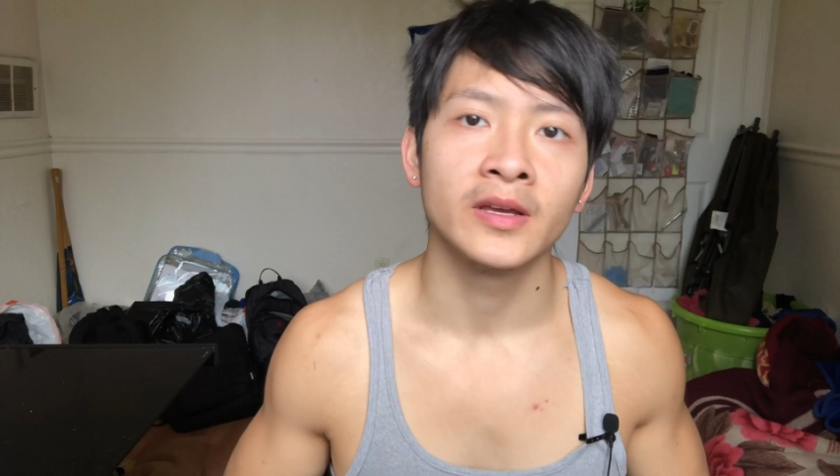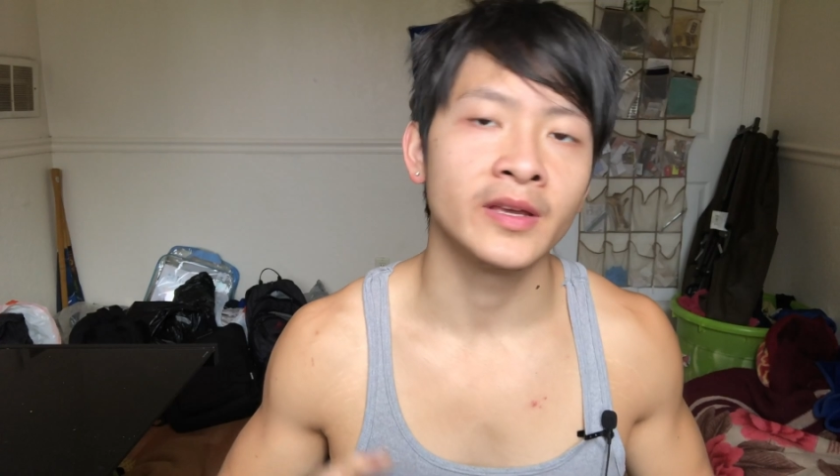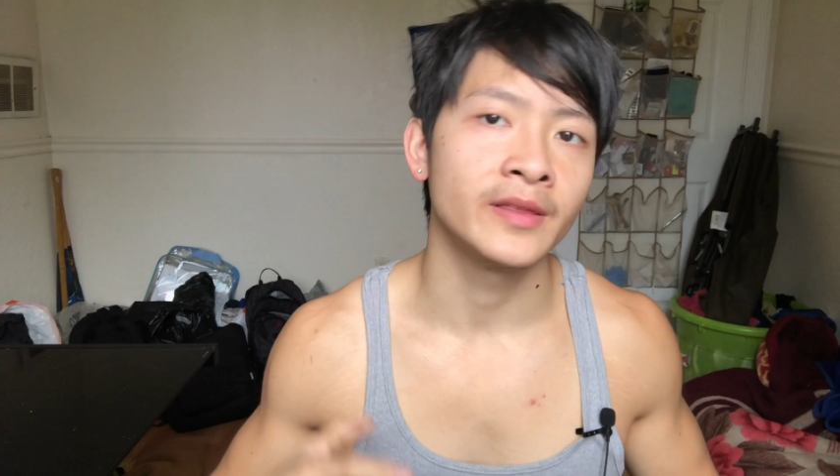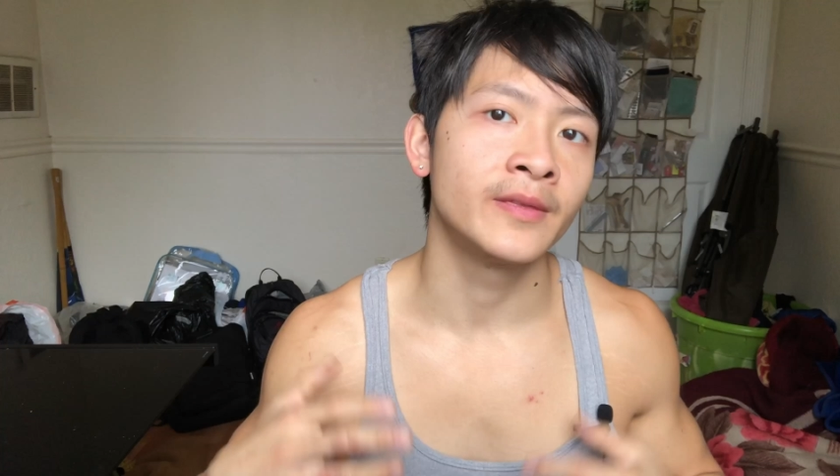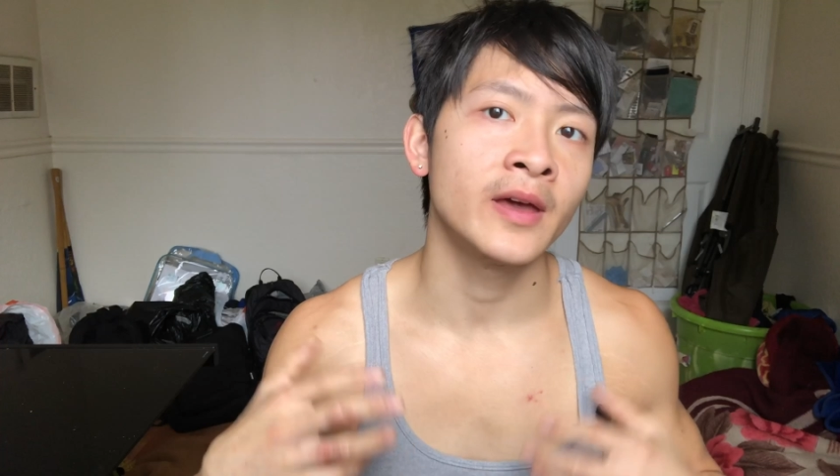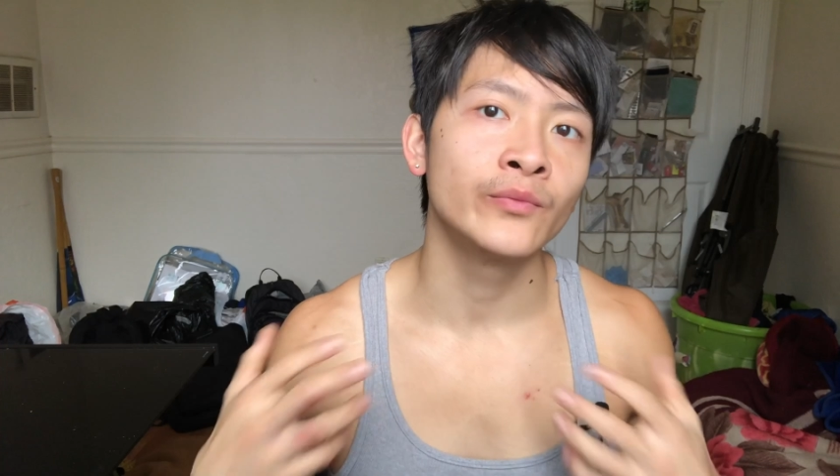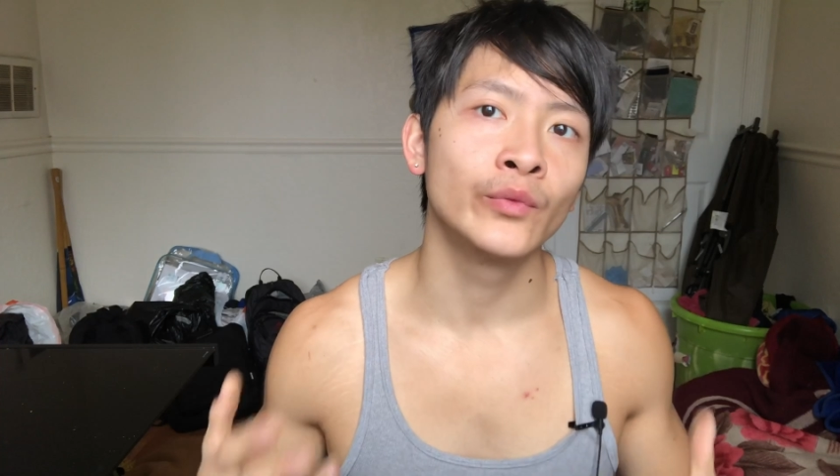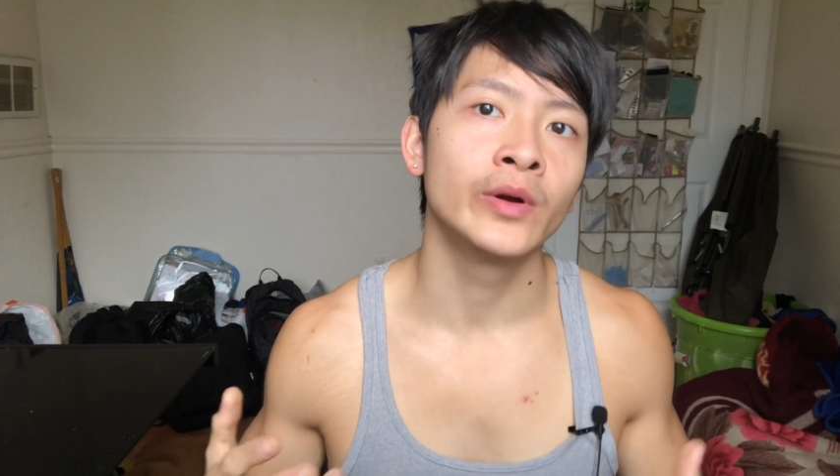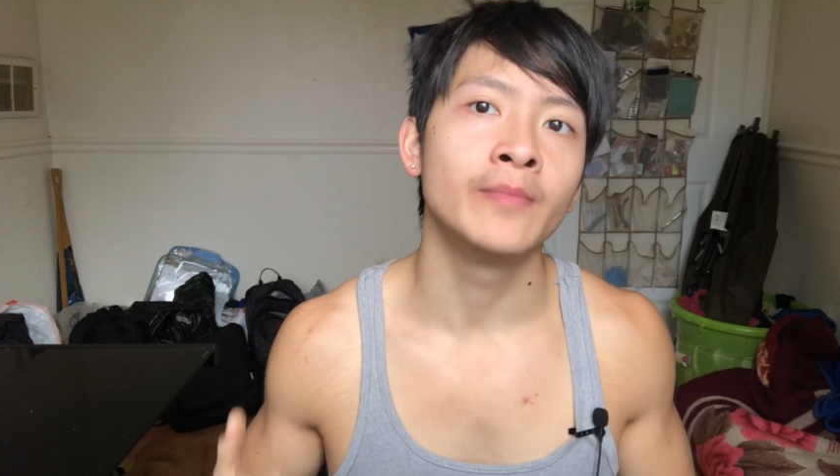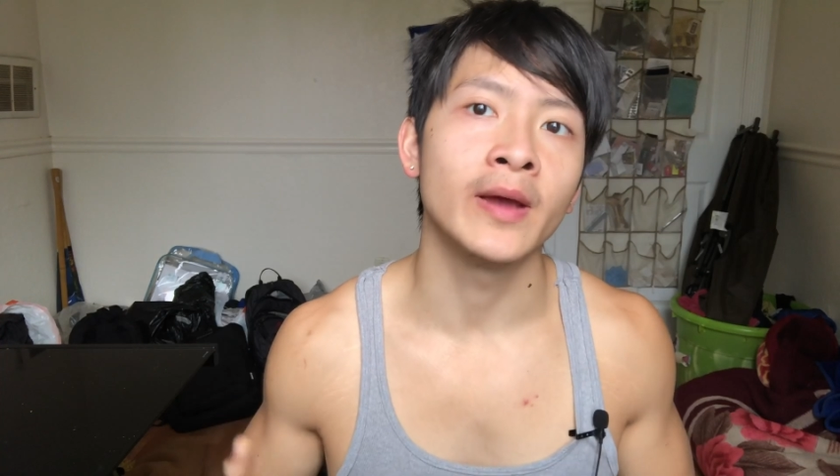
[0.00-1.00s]
It then
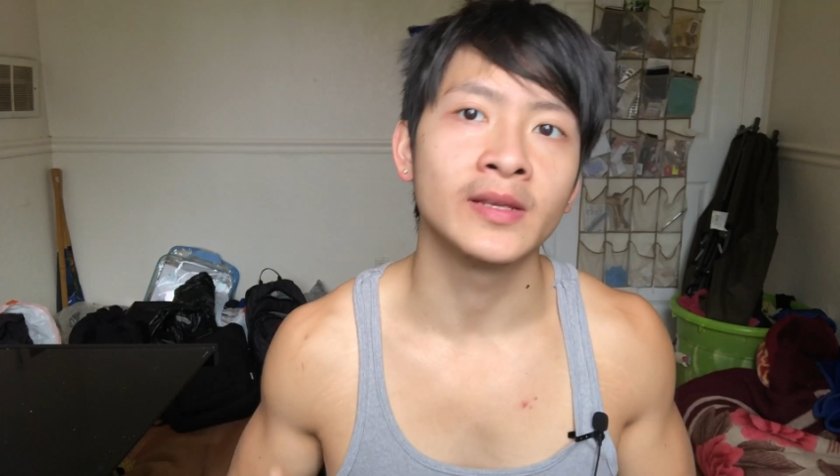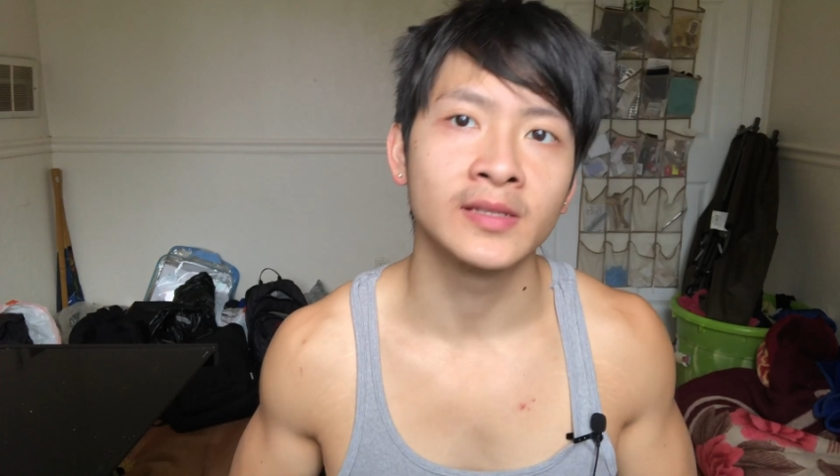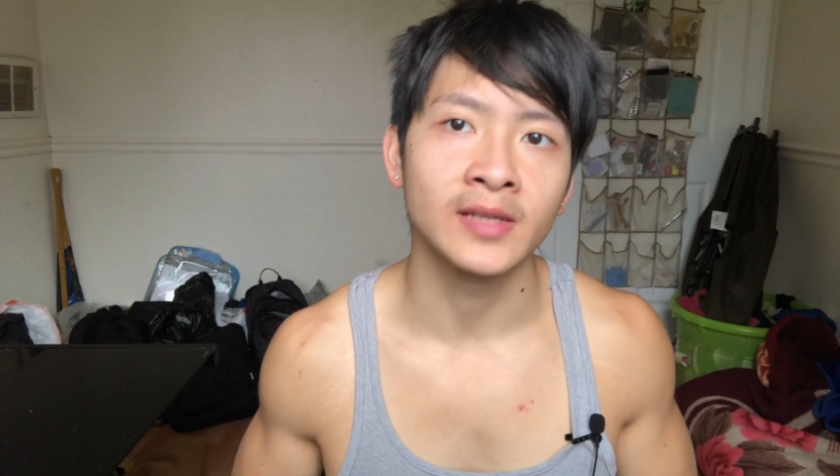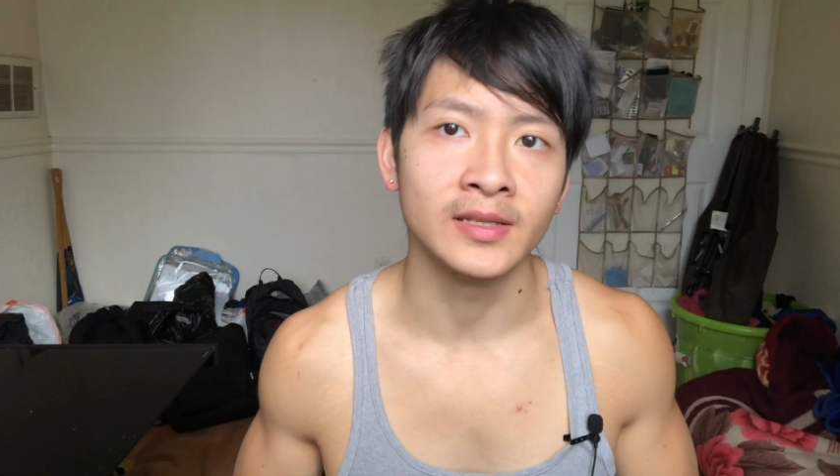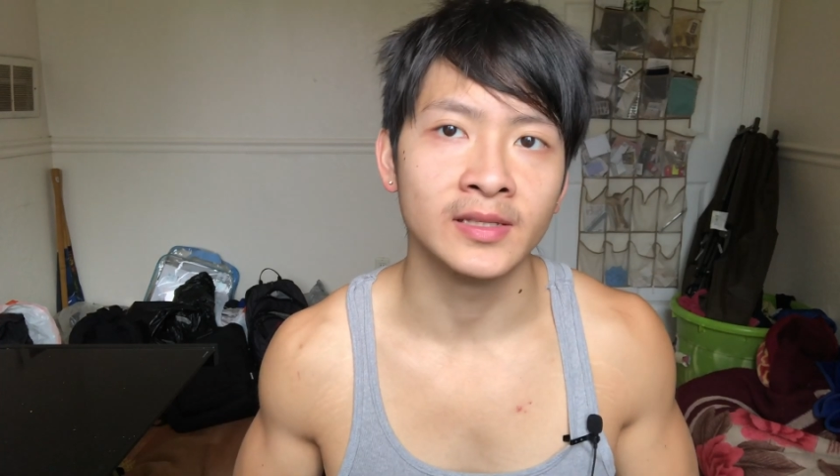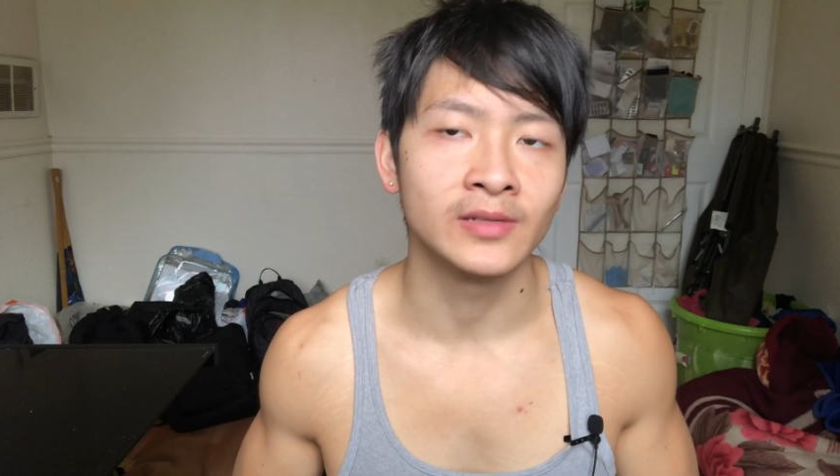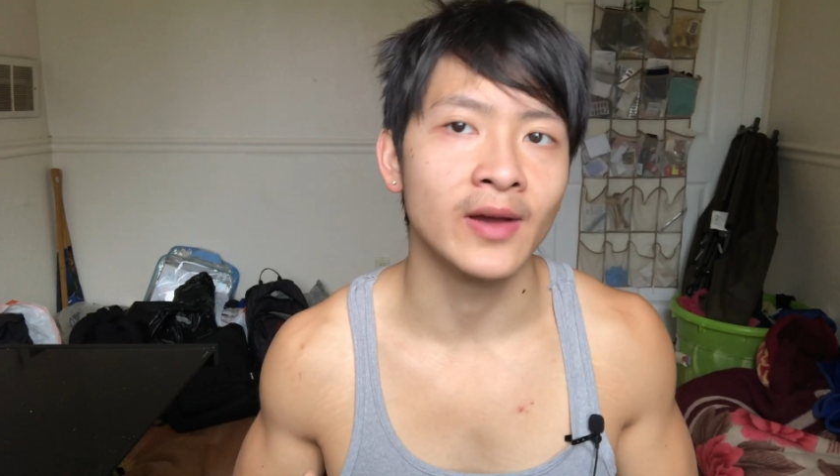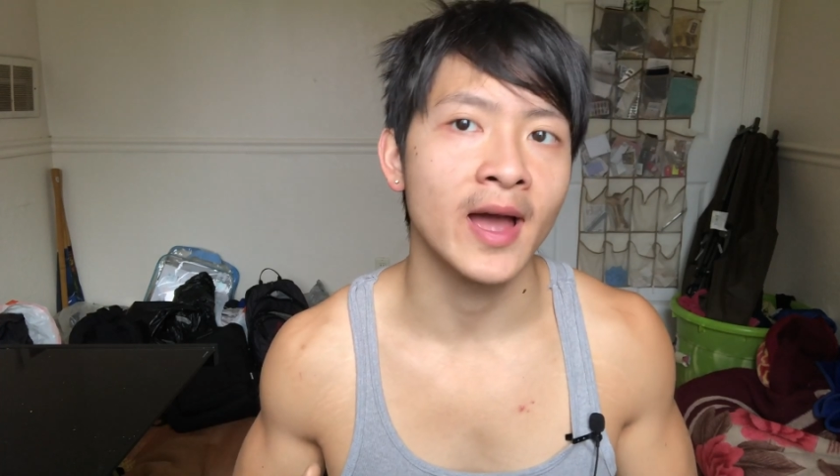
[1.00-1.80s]
would make sense to